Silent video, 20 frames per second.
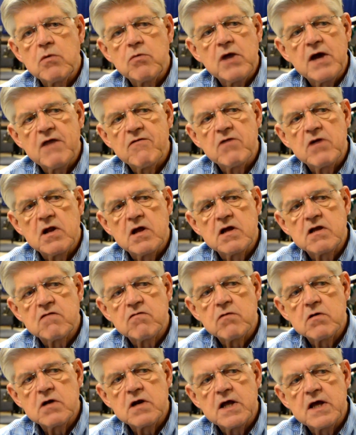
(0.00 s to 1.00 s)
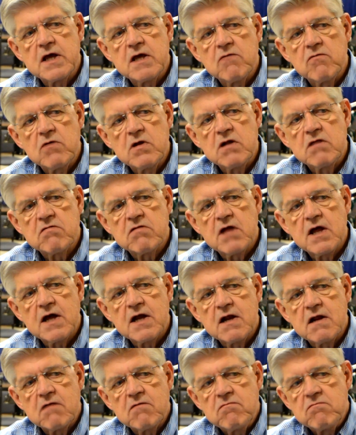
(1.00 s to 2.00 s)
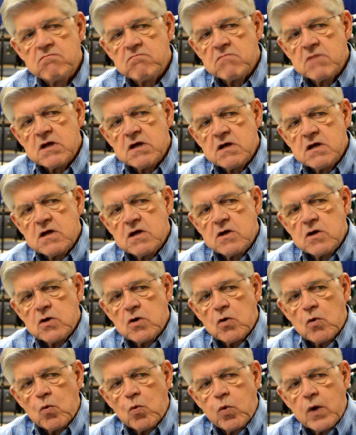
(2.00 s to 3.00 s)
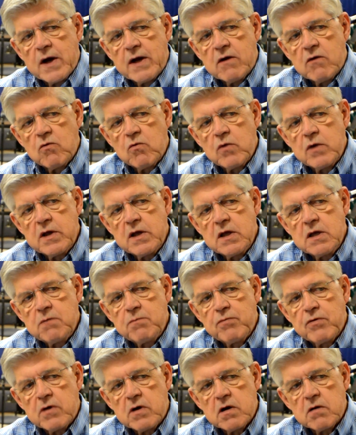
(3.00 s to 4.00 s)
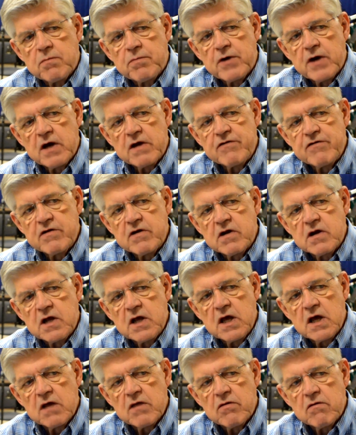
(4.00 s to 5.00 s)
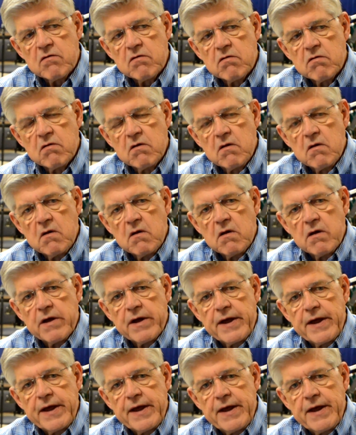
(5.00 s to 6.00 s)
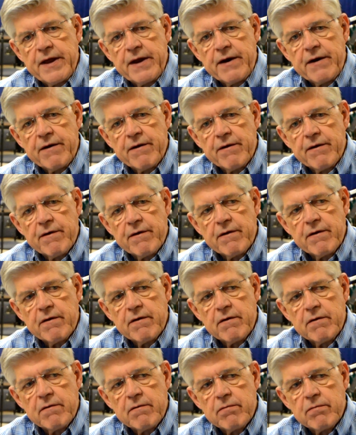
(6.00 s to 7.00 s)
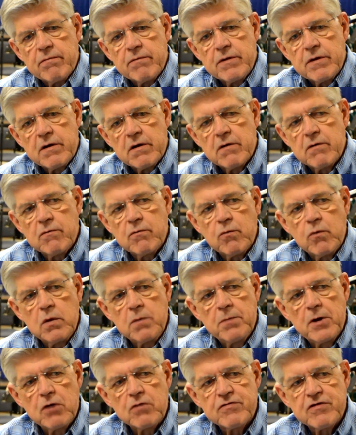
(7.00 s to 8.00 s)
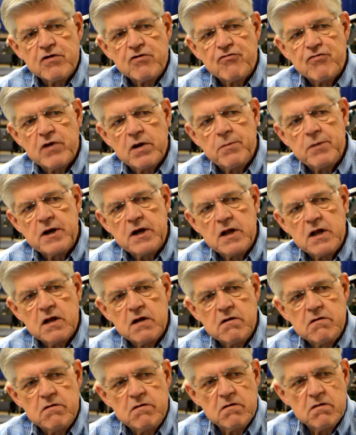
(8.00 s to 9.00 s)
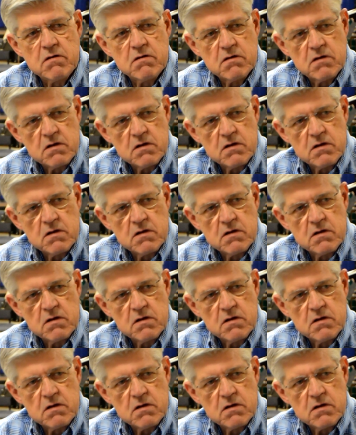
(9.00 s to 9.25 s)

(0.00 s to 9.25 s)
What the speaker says: were having lunch one day and we decided, why don't we put a little project together? And you know, we both contributed